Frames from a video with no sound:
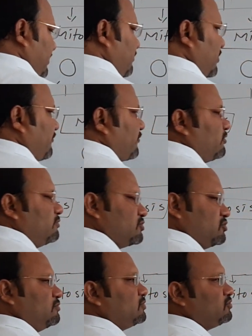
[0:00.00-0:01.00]
number of
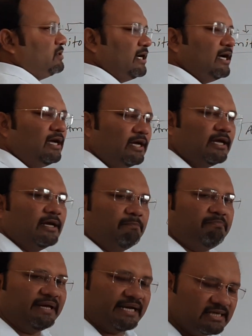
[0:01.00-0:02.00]
chromosome to the
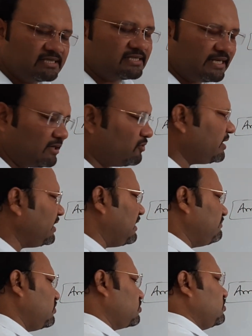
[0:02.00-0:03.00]
parent cell. Okay, I am
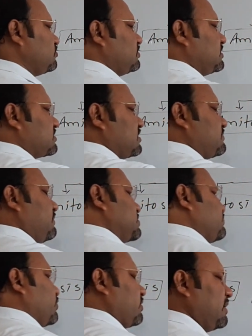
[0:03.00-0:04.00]
not going to discuss much
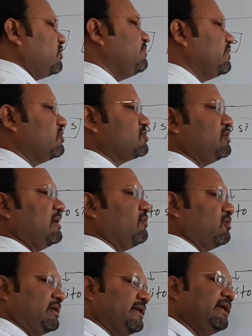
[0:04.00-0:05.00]
more about because you have
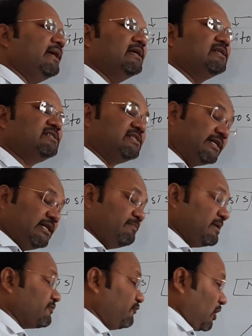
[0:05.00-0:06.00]
already studied.
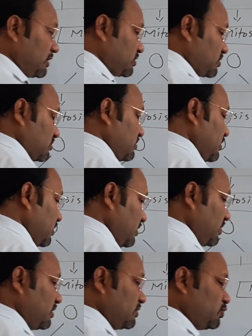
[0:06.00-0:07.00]
But what
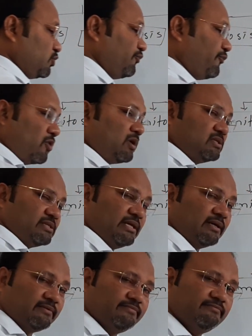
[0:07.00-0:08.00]
to focus
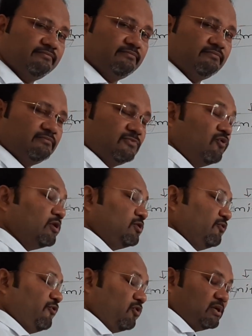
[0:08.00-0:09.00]
here? What to
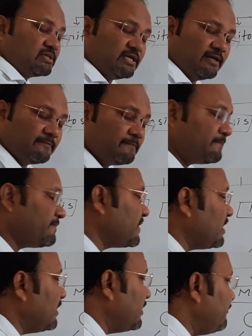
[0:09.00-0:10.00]
focus here?
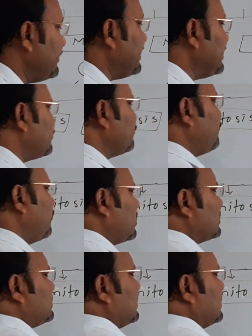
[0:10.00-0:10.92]
We need to focus